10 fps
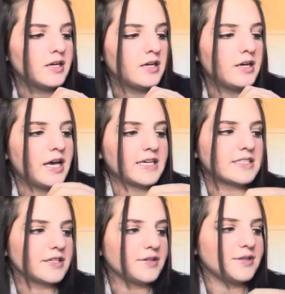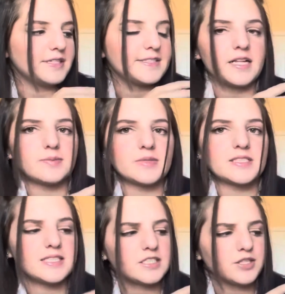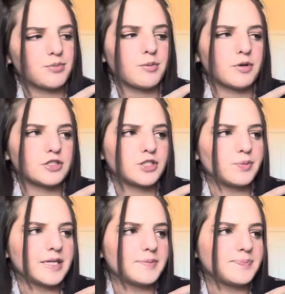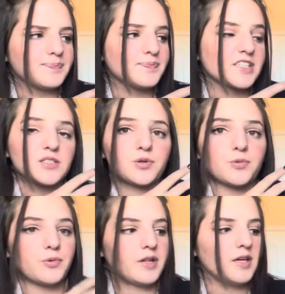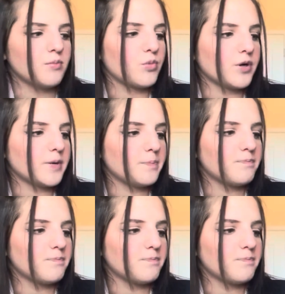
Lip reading: execute these elements into the promotional plan? Because they're really important.